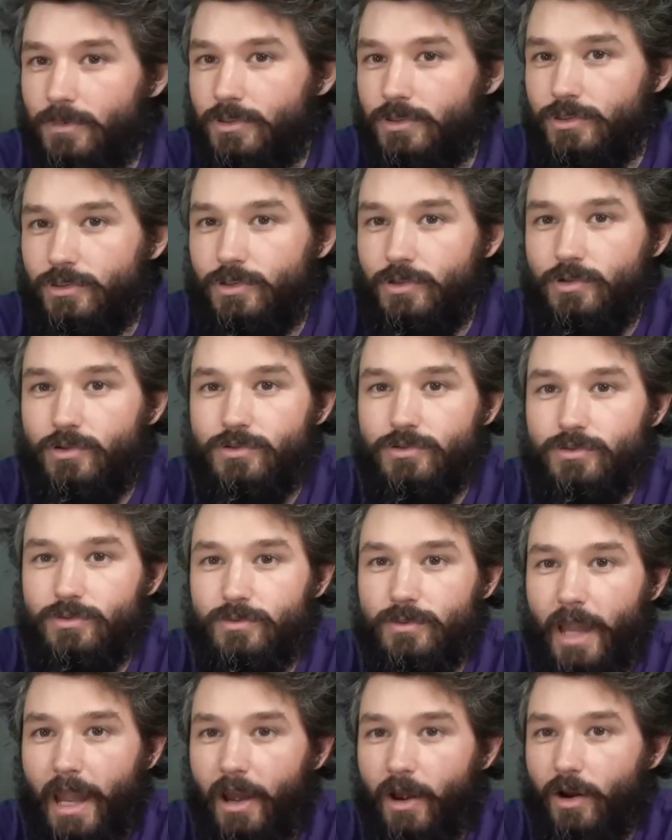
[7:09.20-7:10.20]
Choose
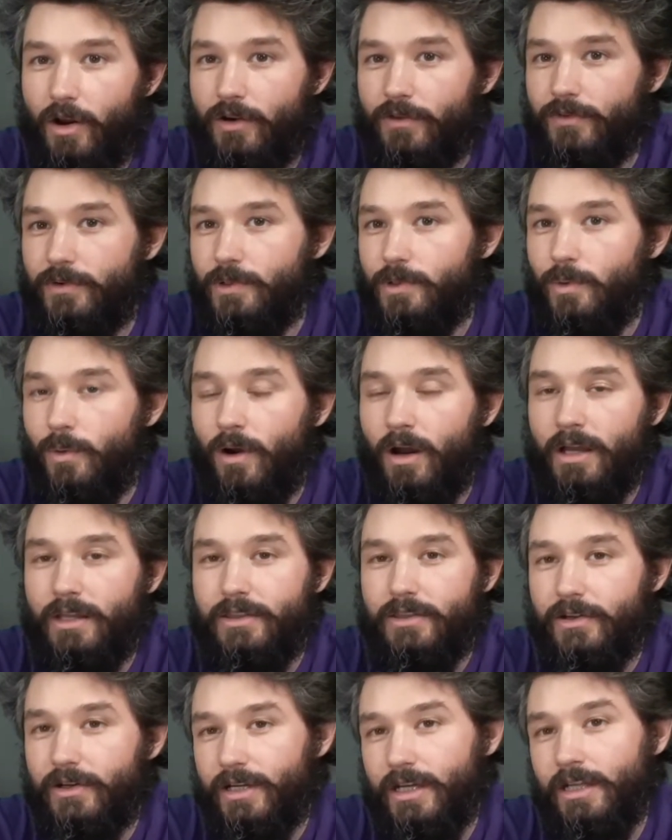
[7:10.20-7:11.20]
however you want.
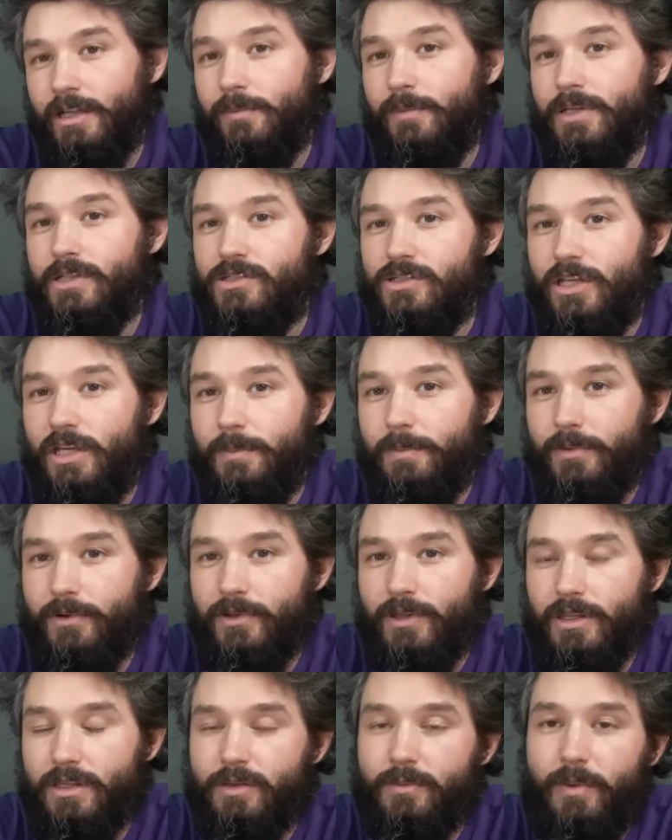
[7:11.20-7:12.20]
They're going to be cheaper
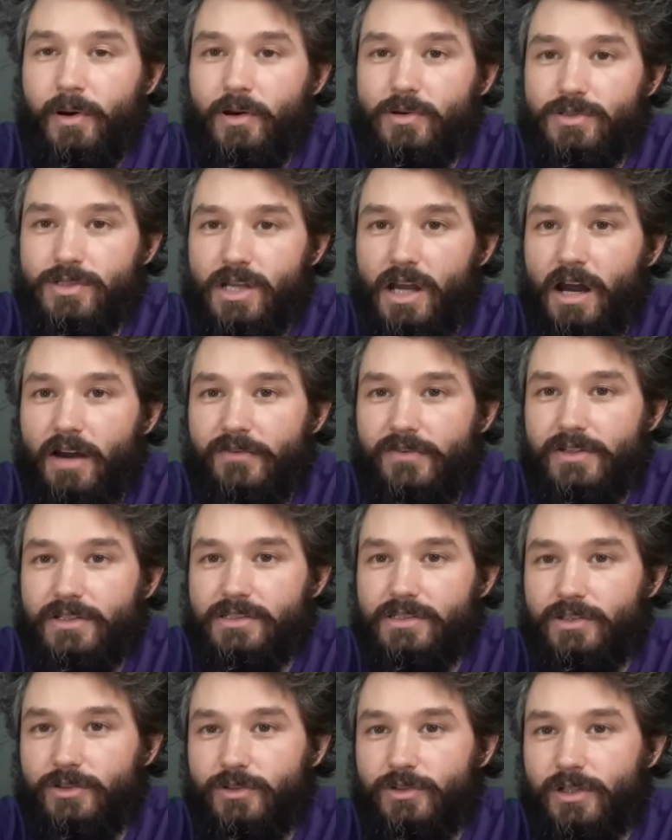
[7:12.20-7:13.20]
than the post
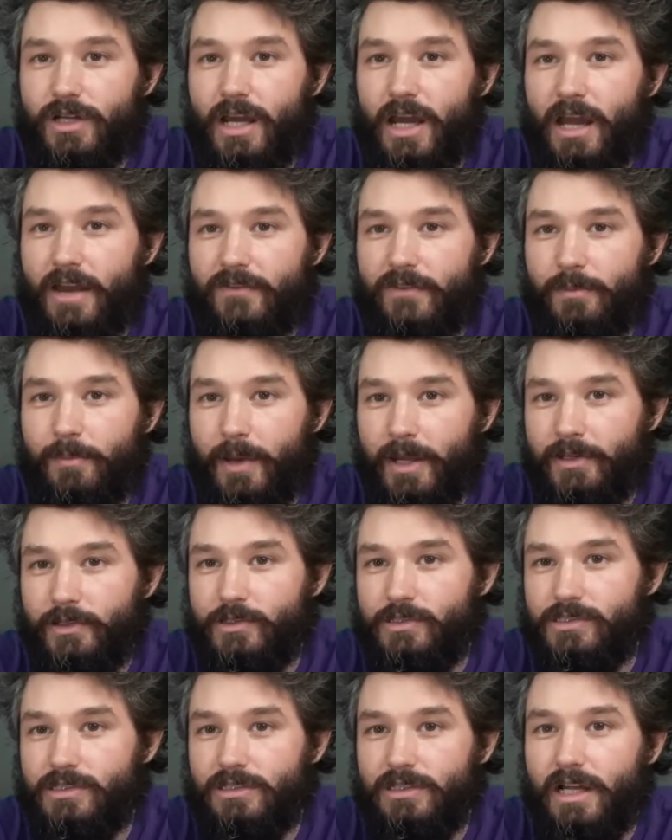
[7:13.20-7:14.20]
office, and you're going to have a better
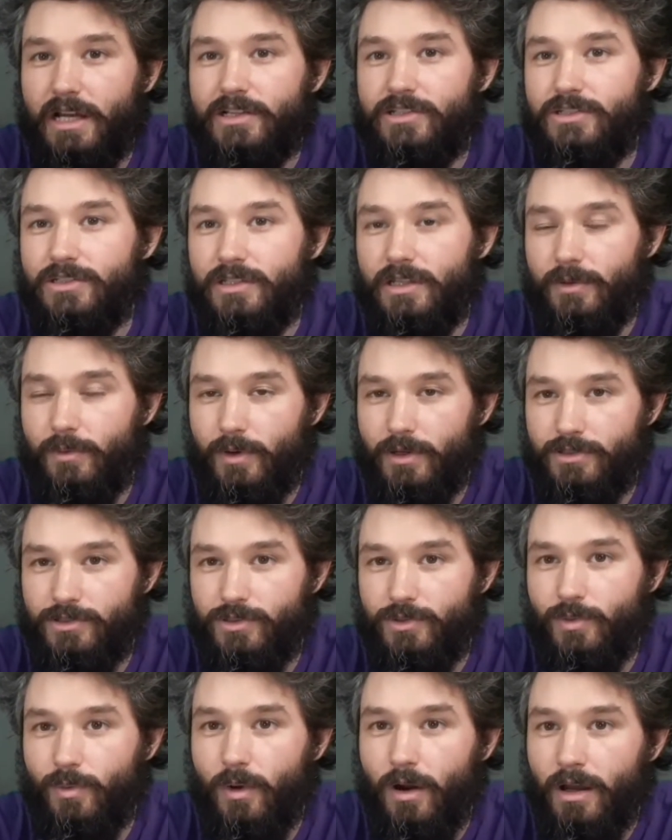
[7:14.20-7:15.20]
selection at what
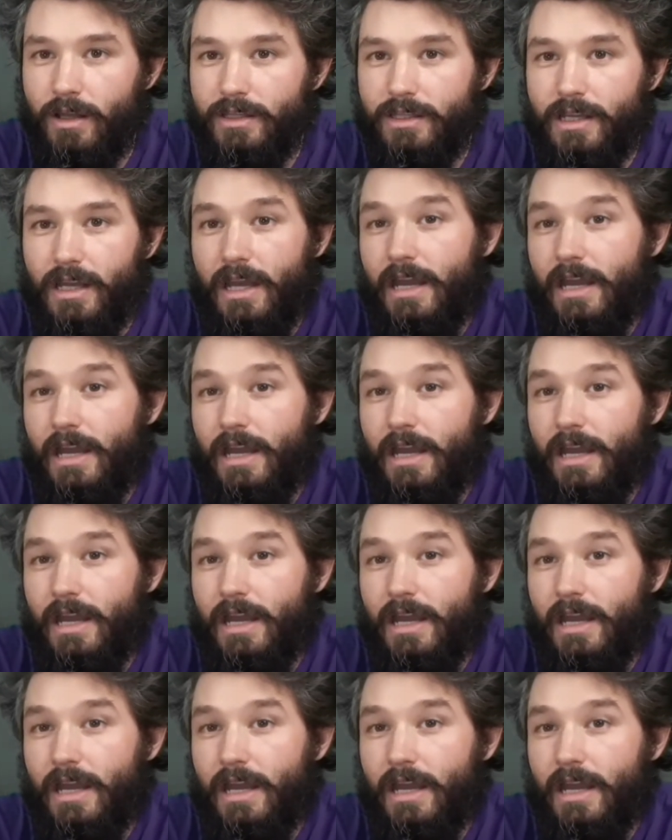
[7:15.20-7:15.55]
you want.